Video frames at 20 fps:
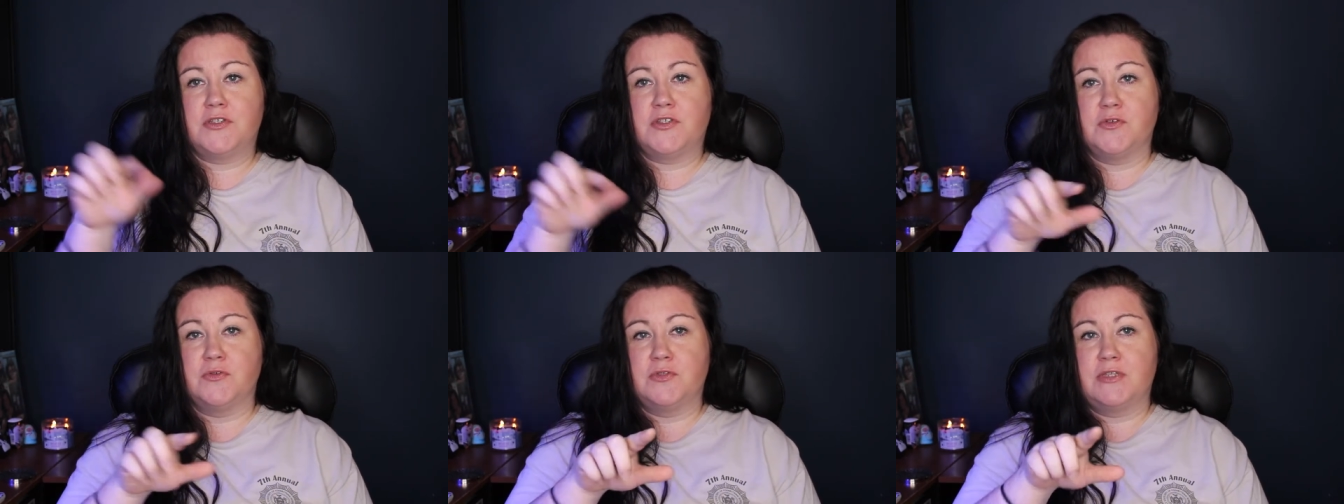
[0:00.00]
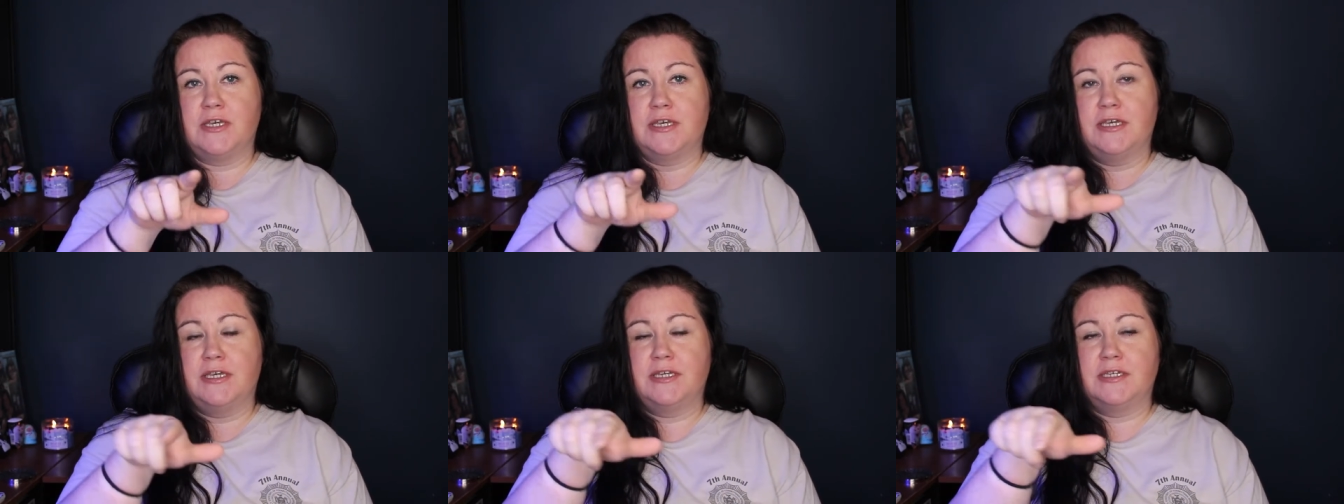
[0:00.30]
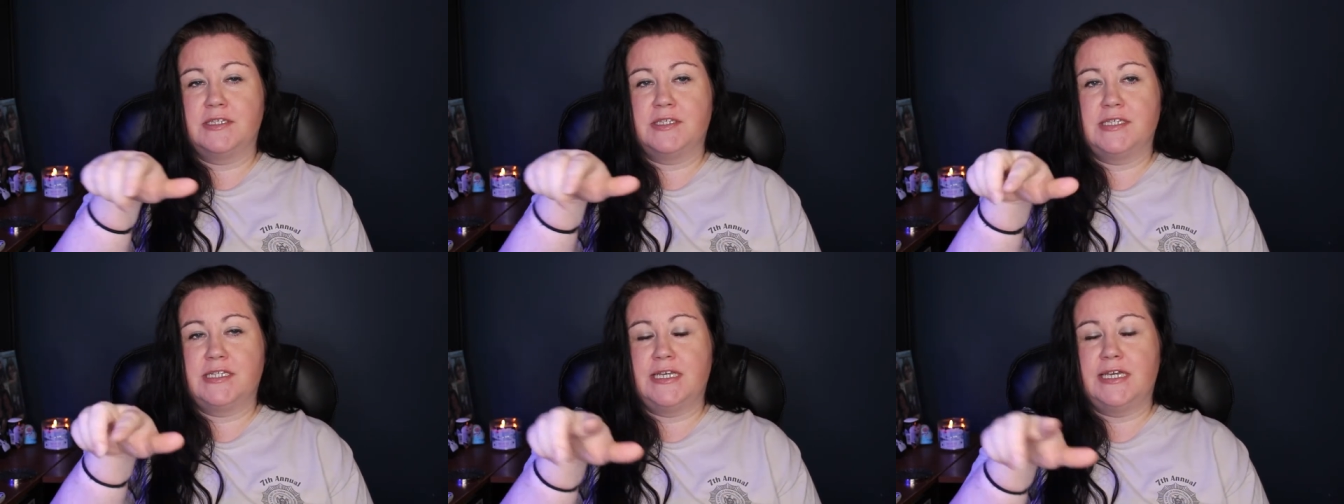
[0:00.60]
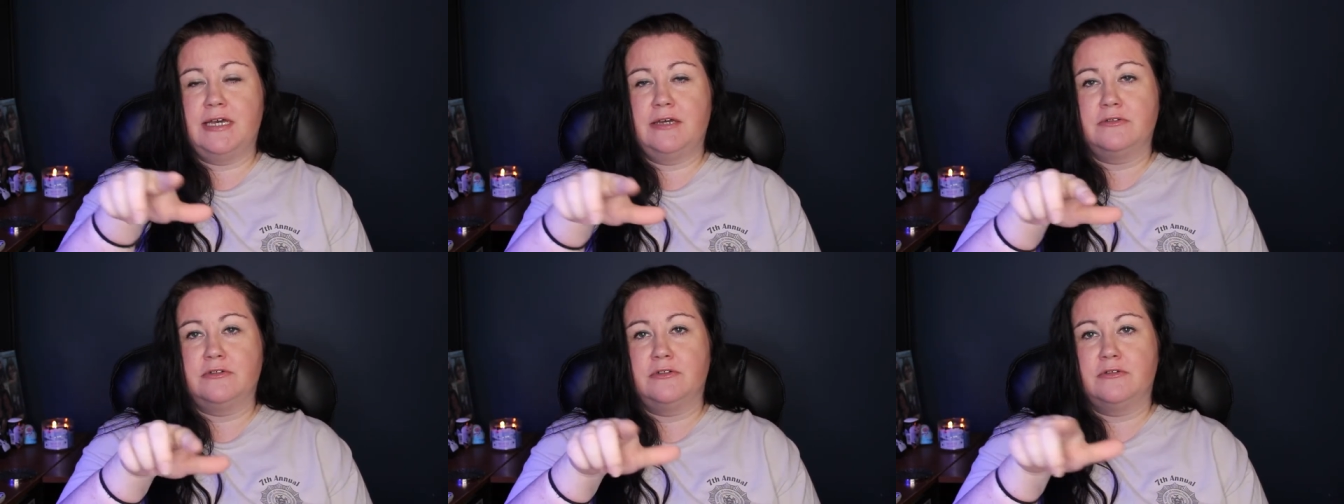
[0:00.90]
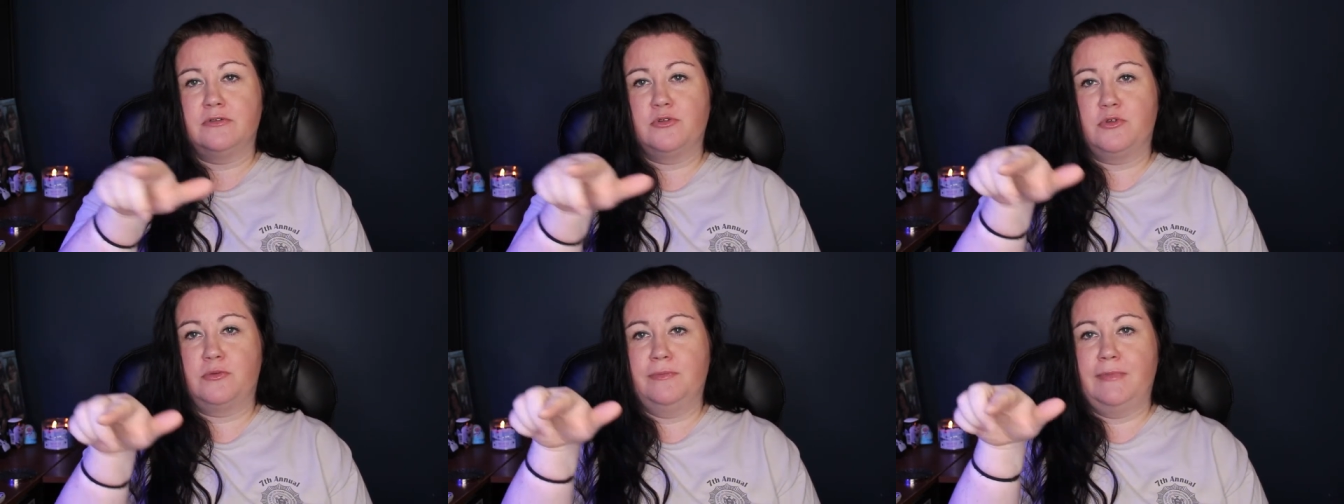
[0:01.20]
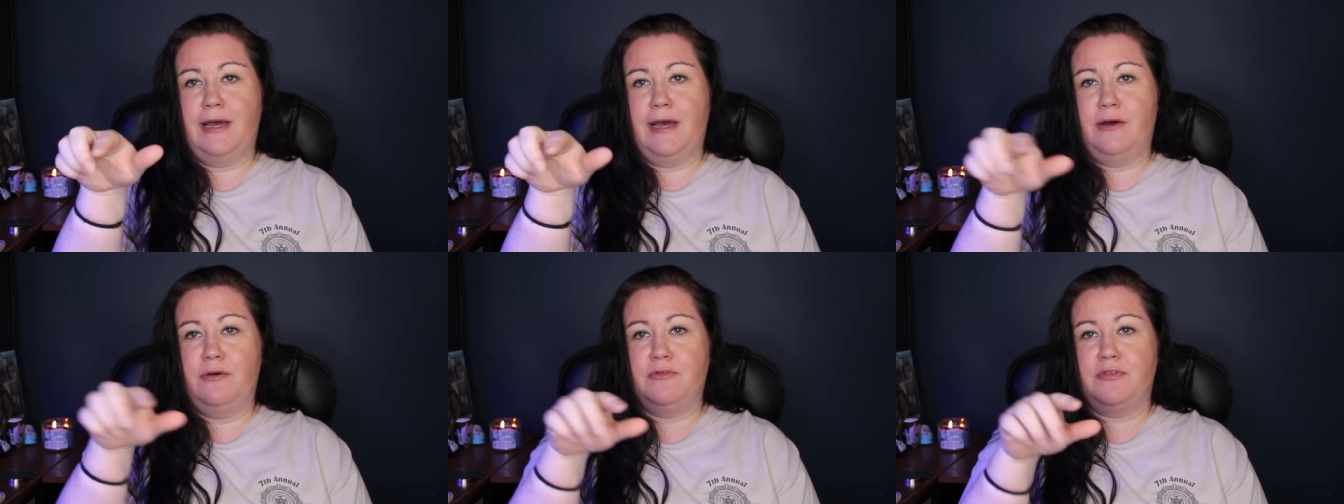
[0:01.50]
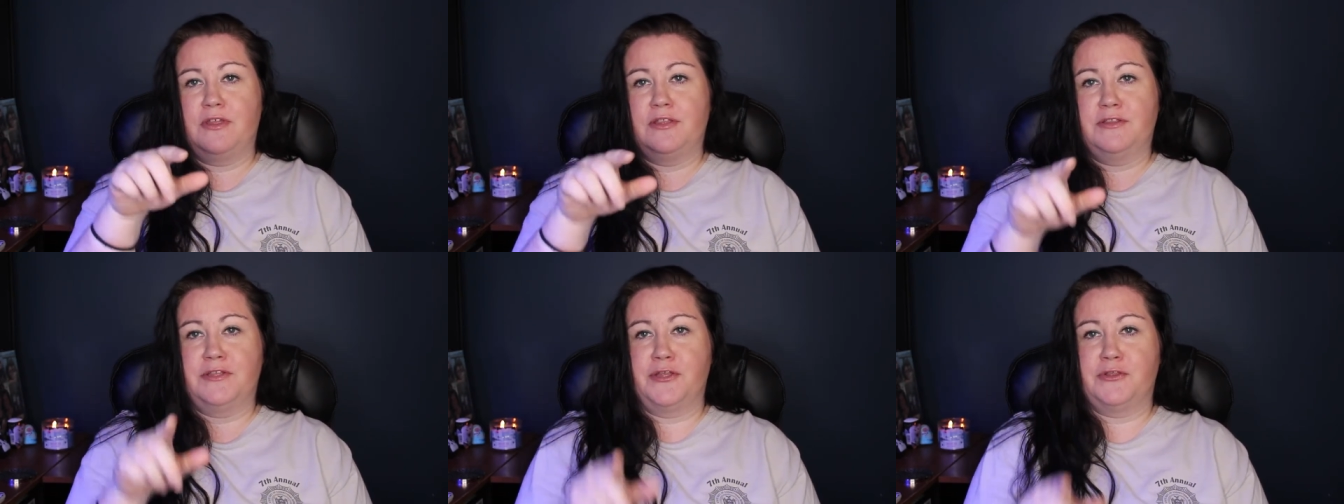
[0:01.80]
so they stick out their little
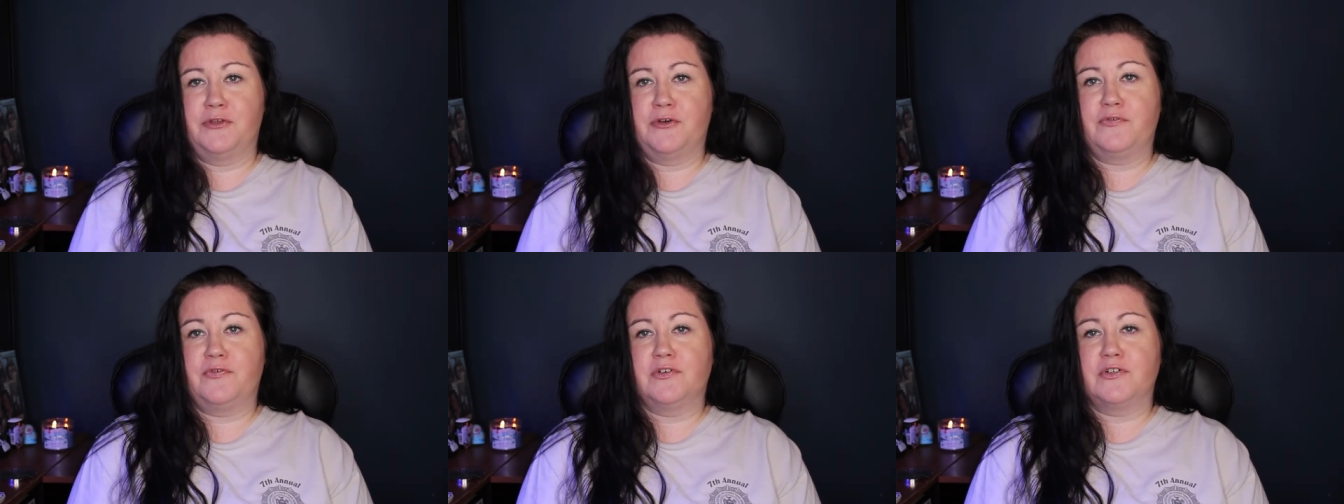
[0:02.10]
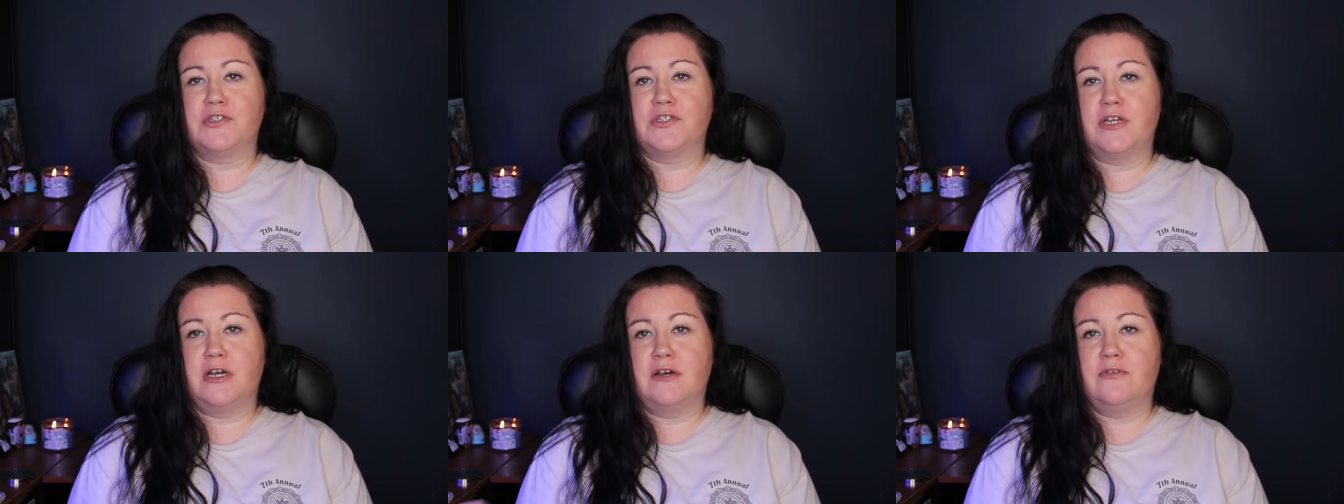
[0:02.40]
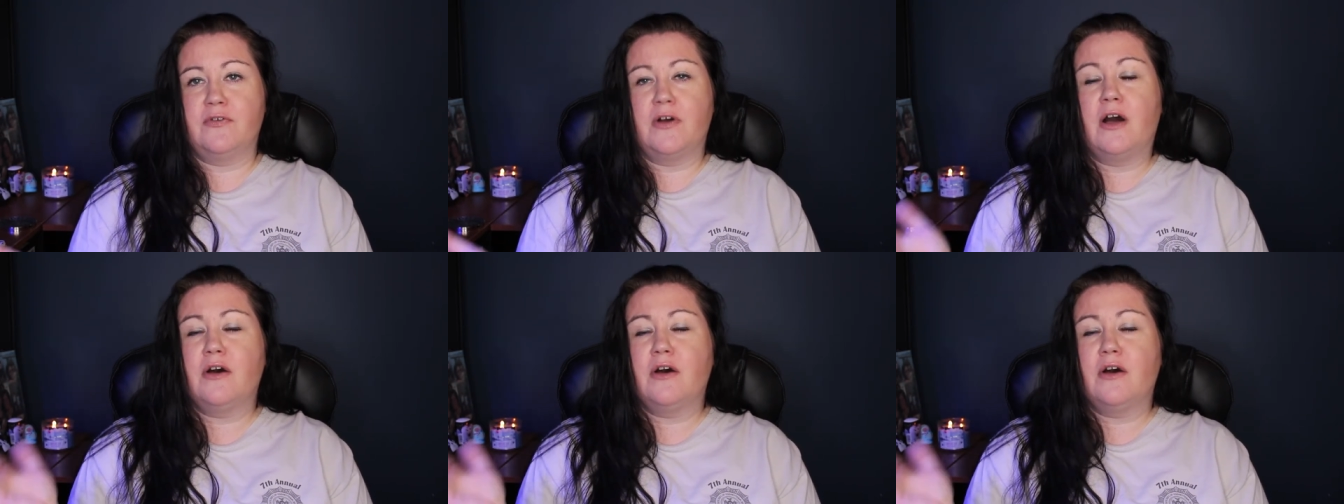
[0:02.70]
mouth and they look for stuff.